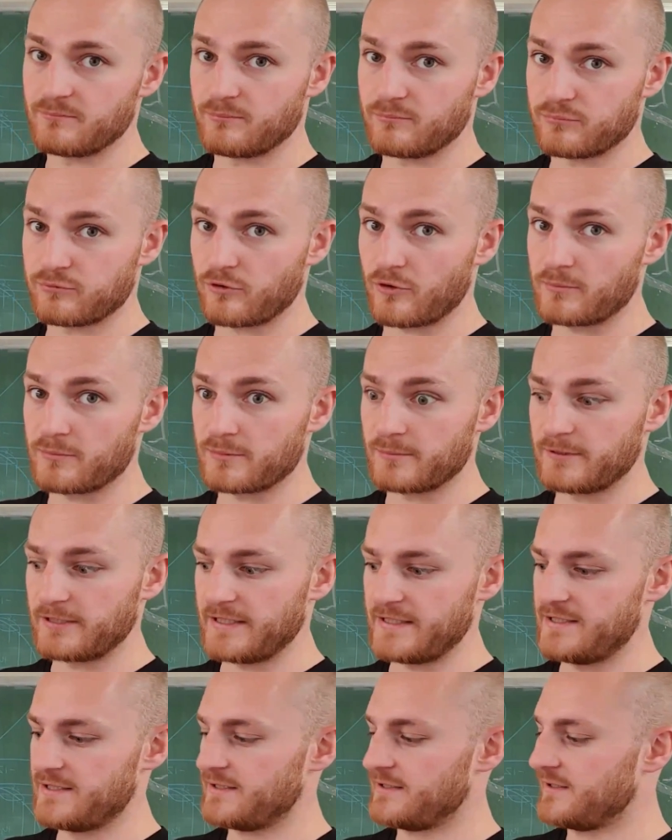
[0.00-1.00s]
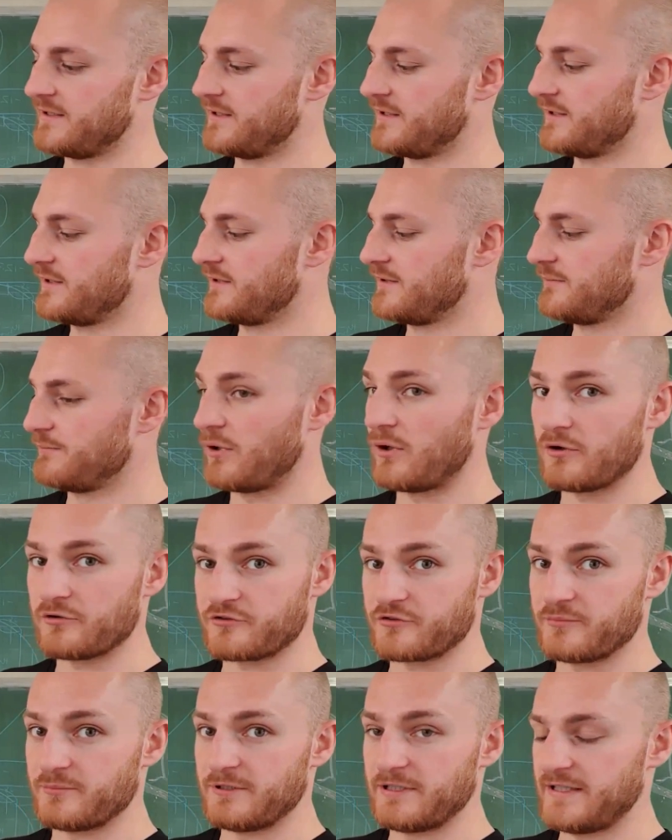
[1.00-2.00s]
probably,
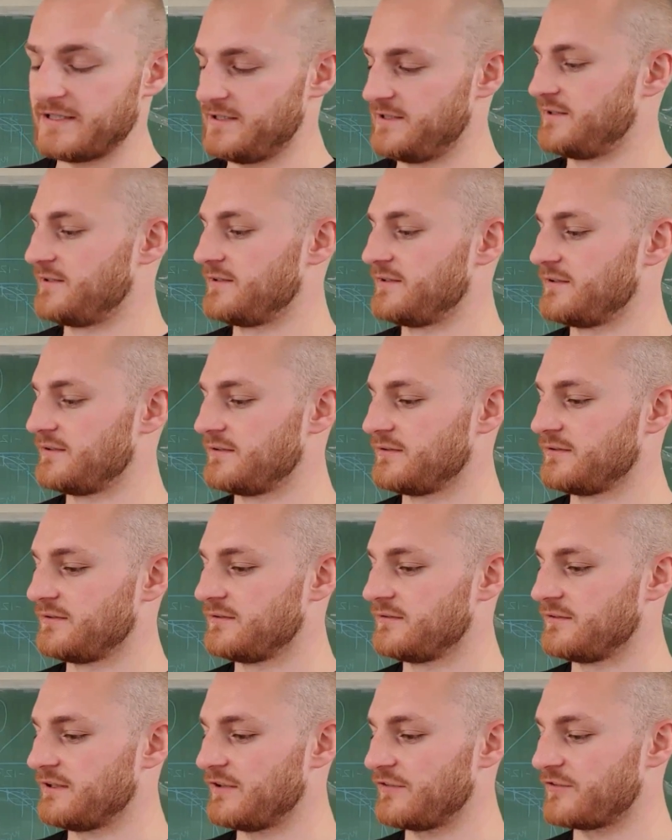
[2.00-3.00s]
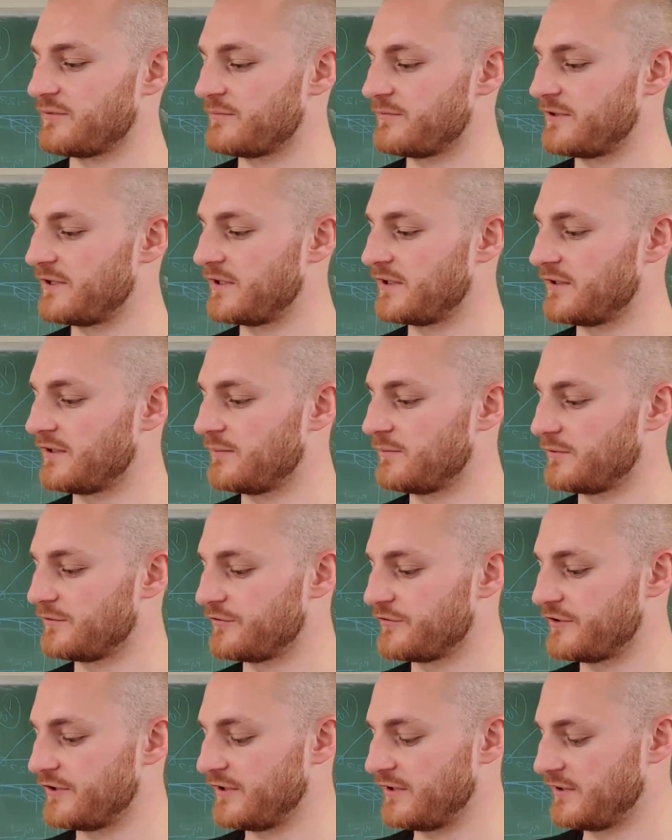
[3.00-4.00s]
possibly, that's something I want
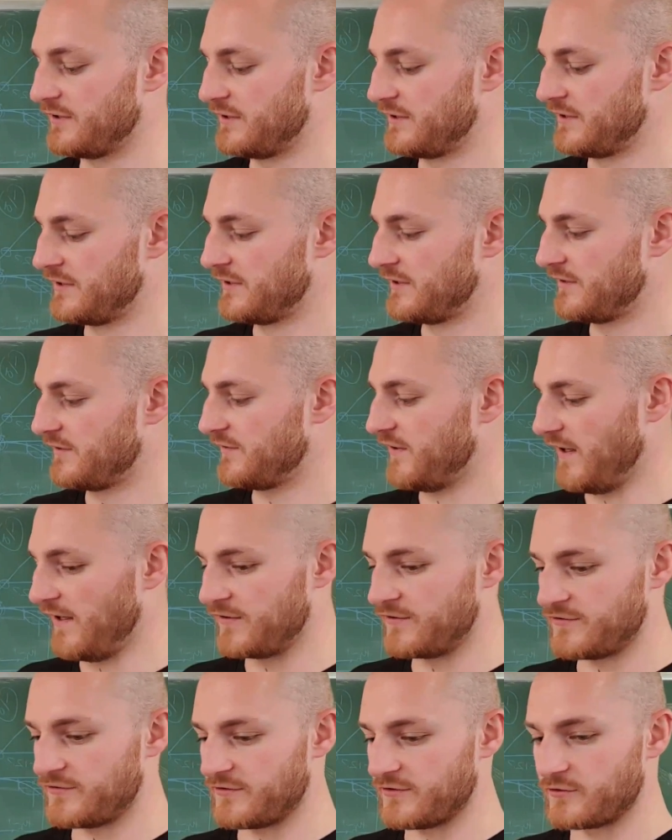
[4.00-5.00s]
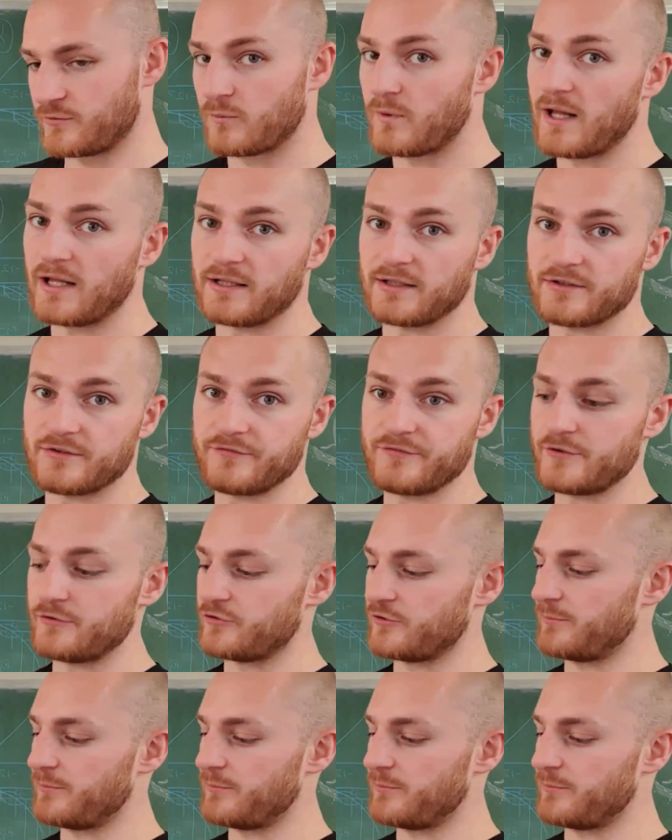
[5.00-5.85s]
to test as well in the future.